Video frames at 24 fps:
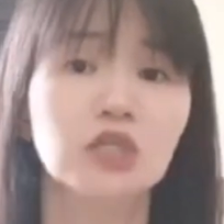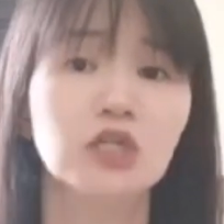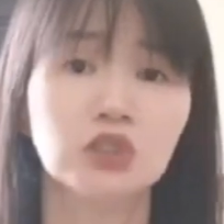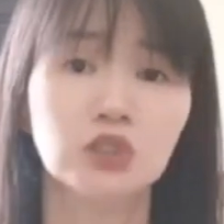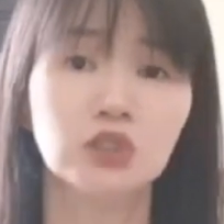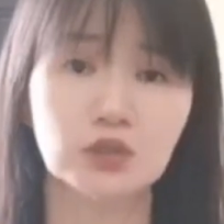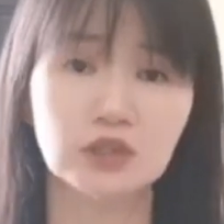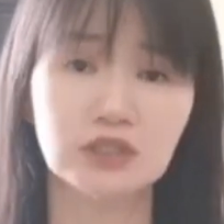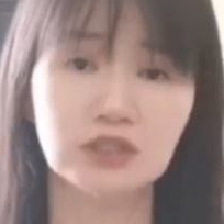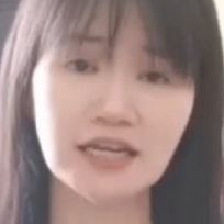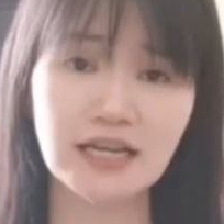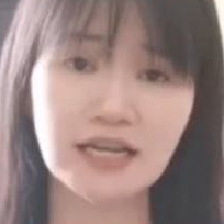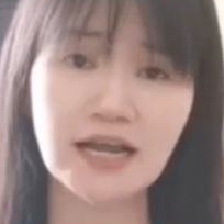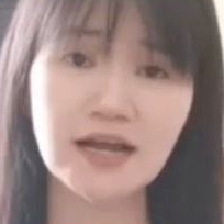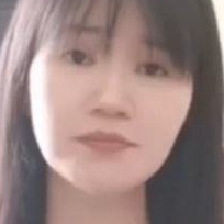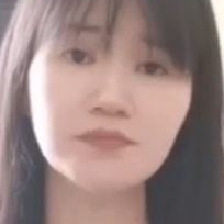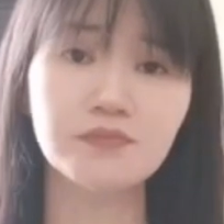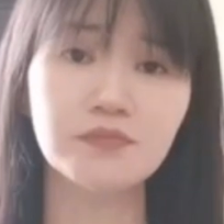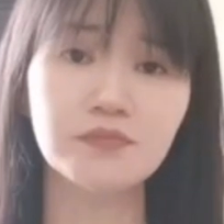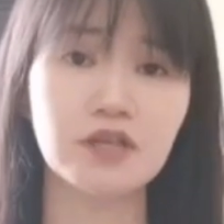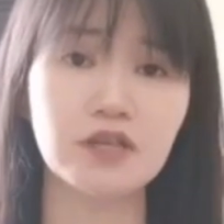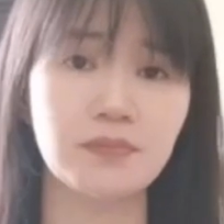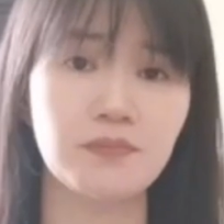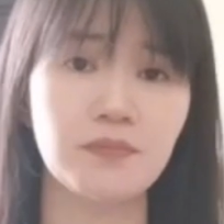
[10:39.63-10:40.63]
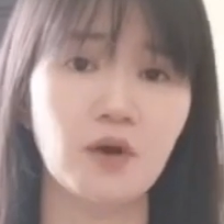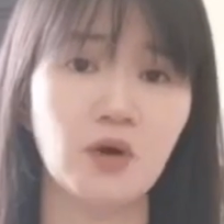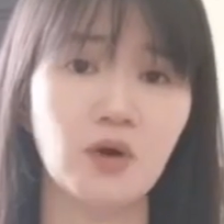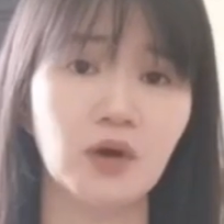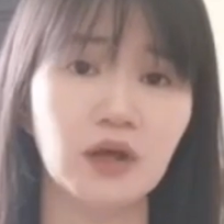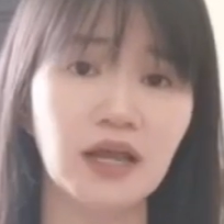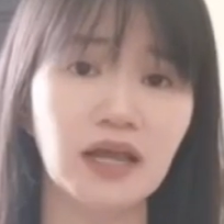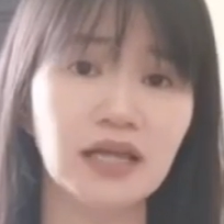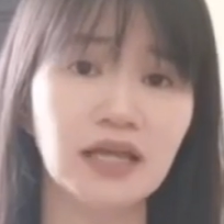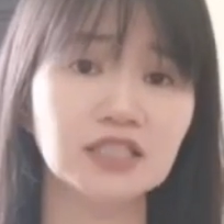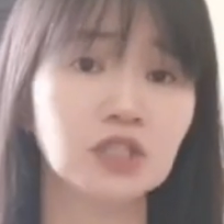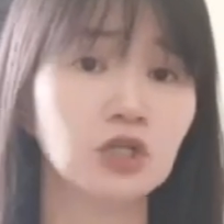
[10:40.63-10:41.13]
to take up the
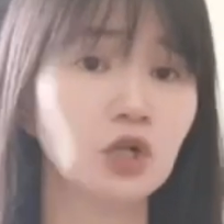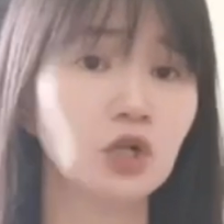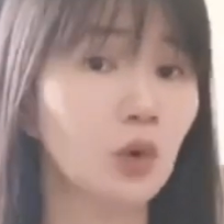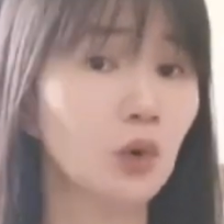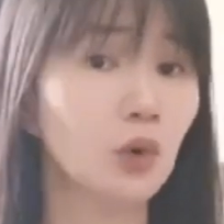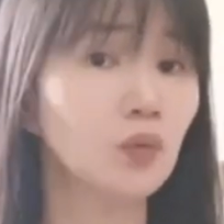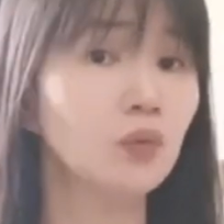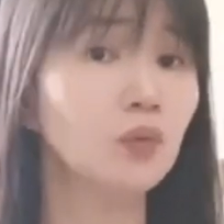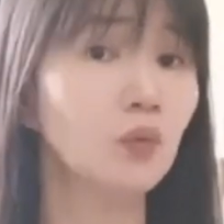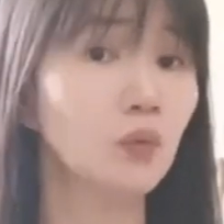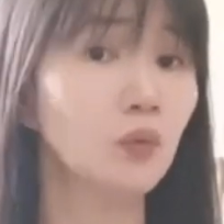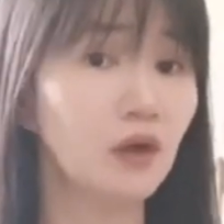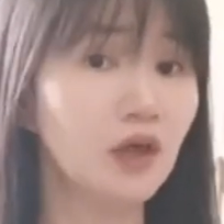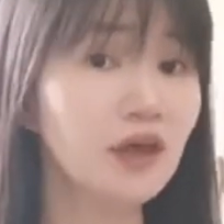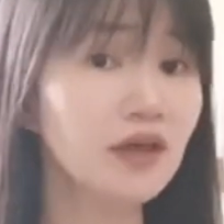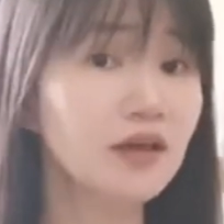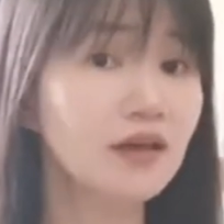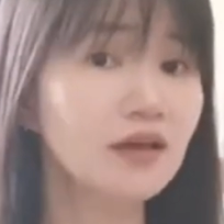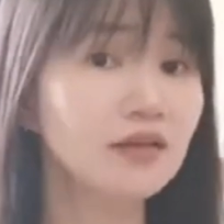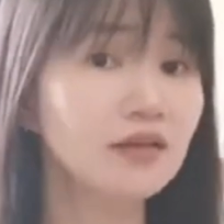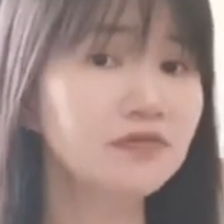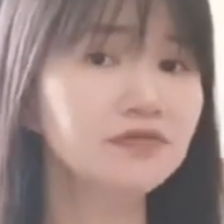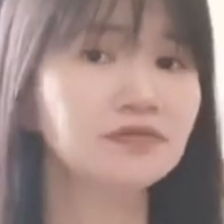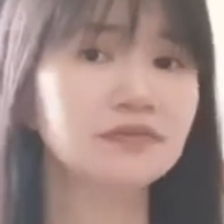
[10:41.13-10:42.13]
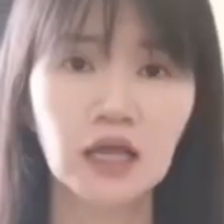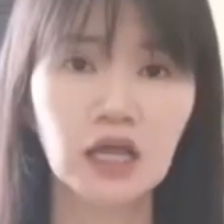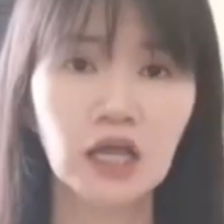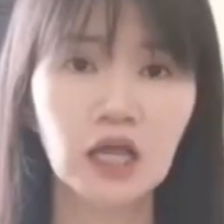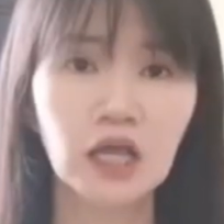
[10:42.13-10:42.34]
mortgage loan with,